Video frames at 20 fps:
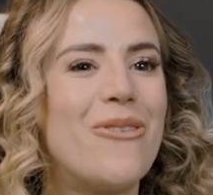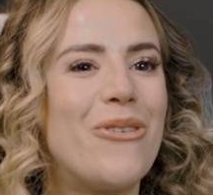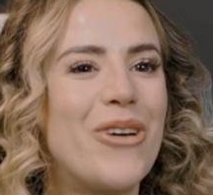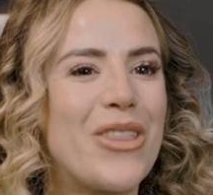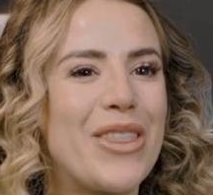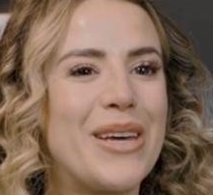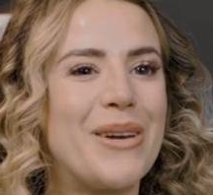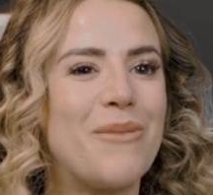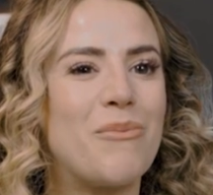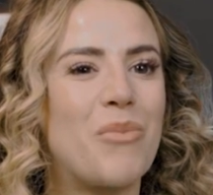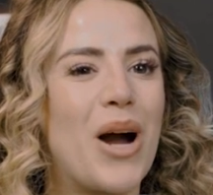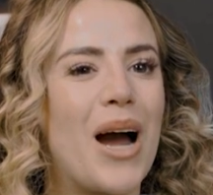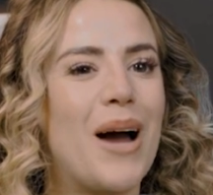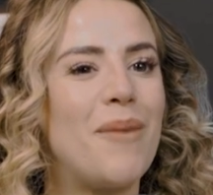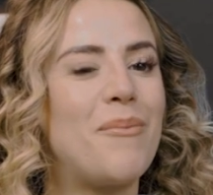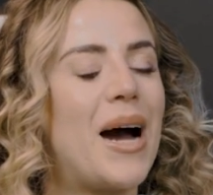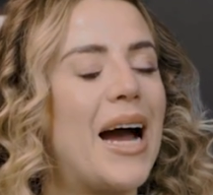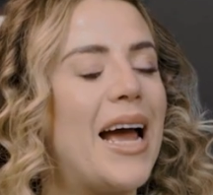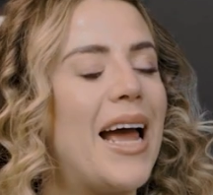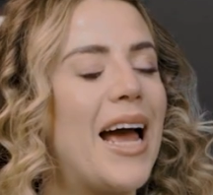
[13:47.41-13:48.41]
within
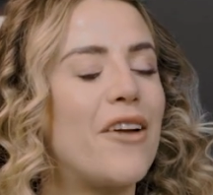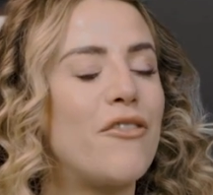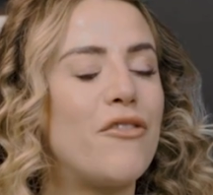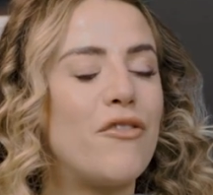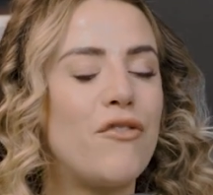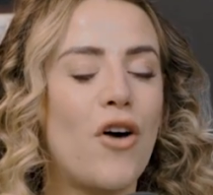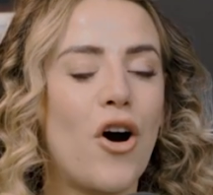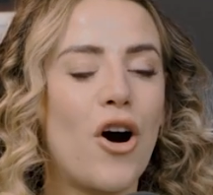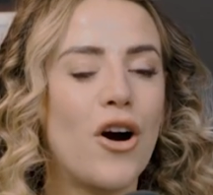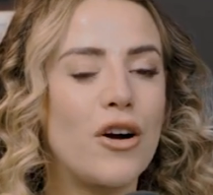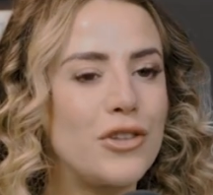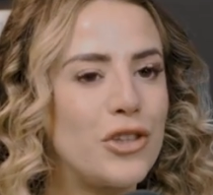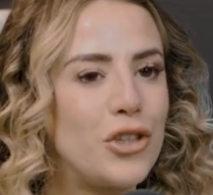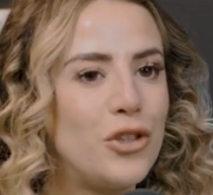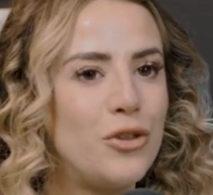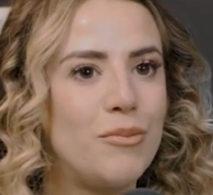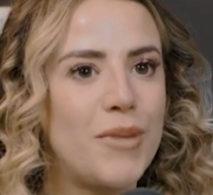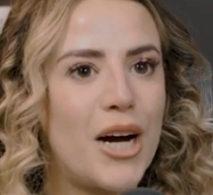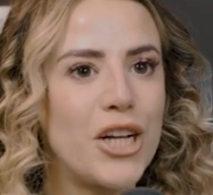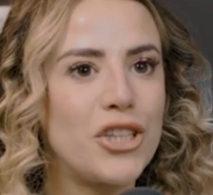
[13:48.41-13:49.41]
prep. I had far
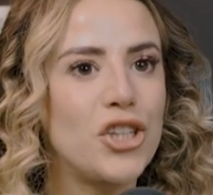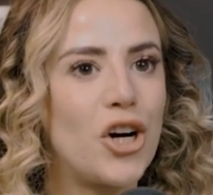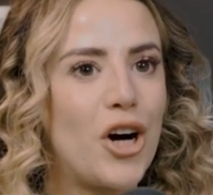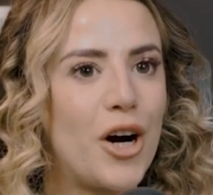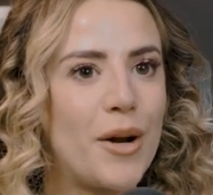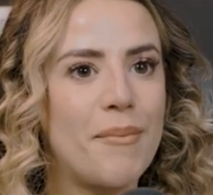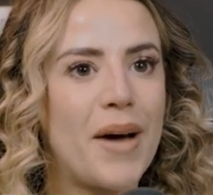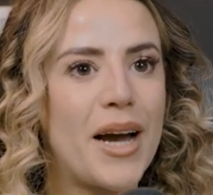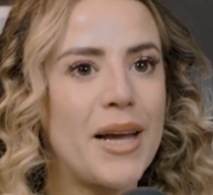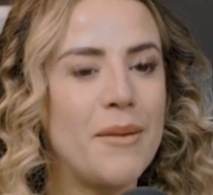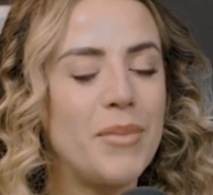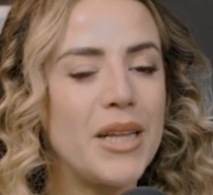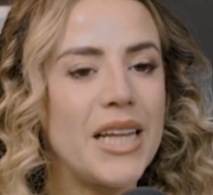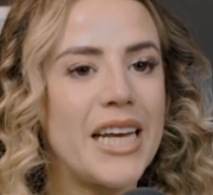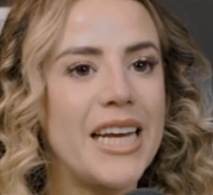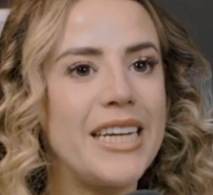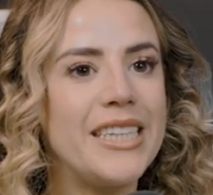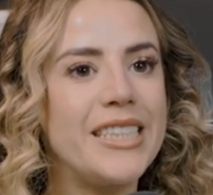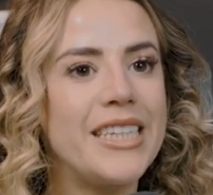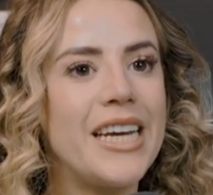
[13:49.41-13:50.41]
too much on my
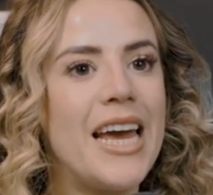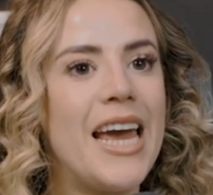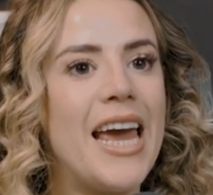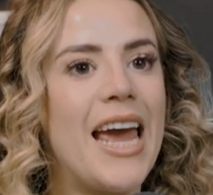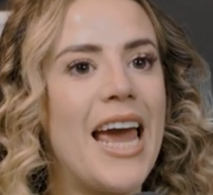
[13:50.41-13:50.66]
plate.